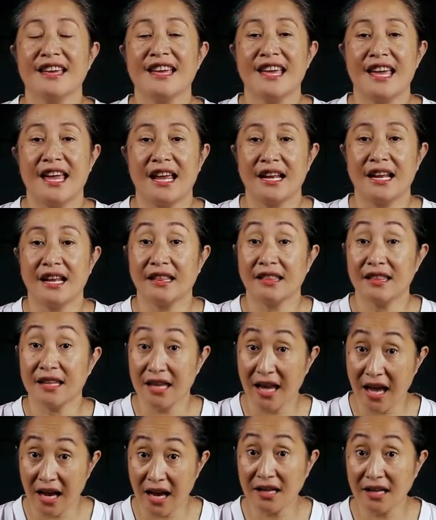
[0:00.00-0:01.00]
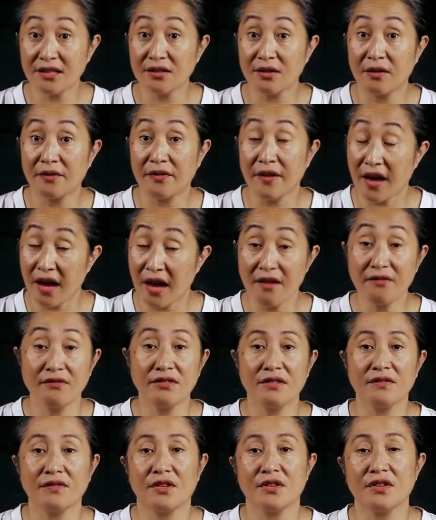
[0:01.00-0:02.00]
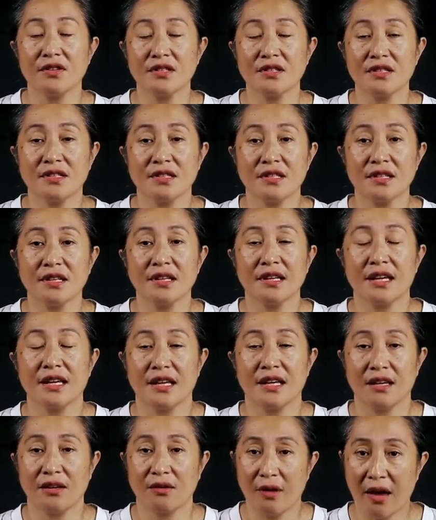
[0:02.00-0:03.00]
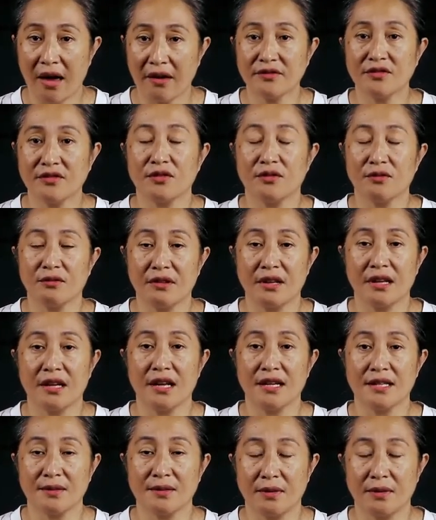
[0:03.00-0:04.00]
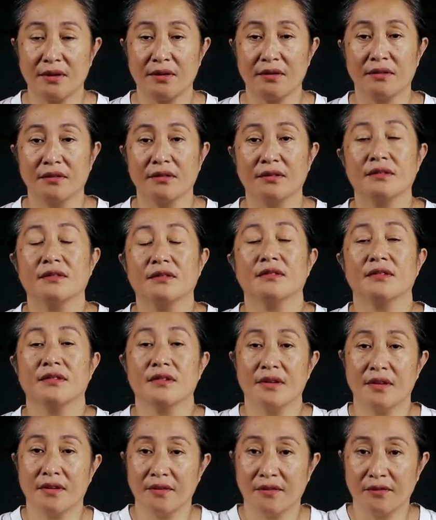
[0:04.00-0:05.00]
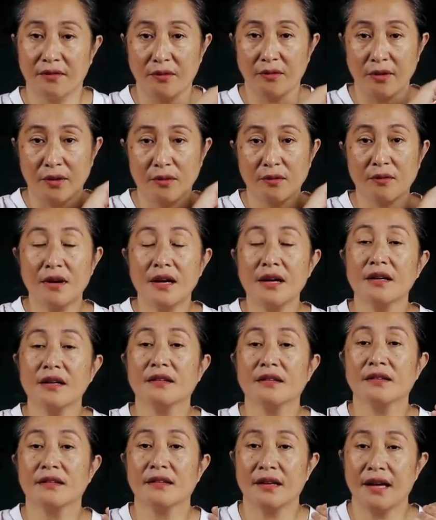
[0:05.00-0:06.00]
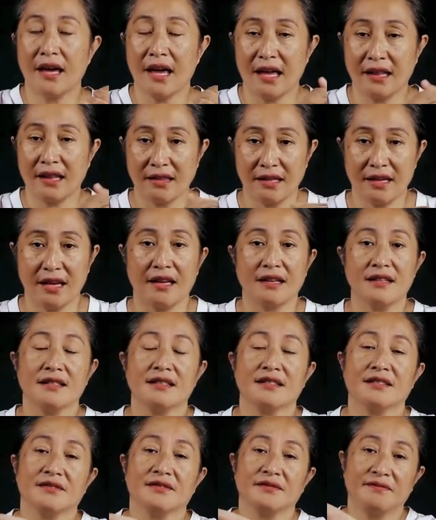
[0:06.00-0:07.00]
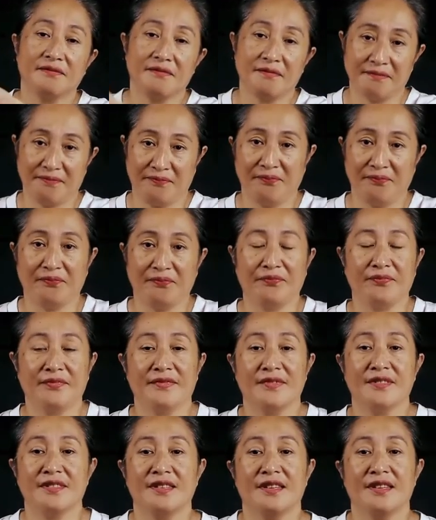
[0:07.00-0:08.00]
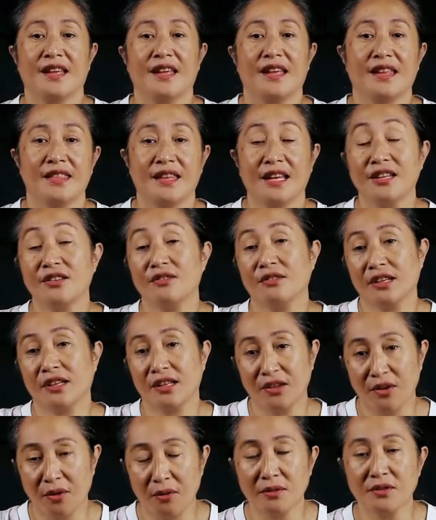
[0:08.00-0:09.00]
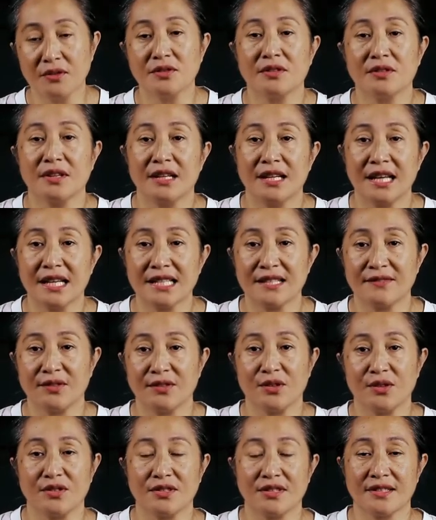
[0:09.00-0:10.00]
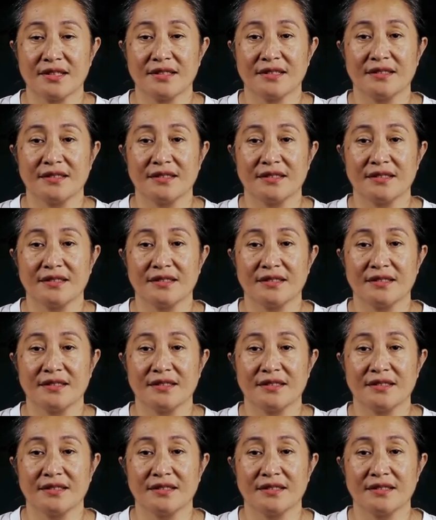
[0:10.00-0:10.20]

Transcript: And at the end of every verse, you have to do that as well. Fu e ua at the end. And then you can go into the next verse.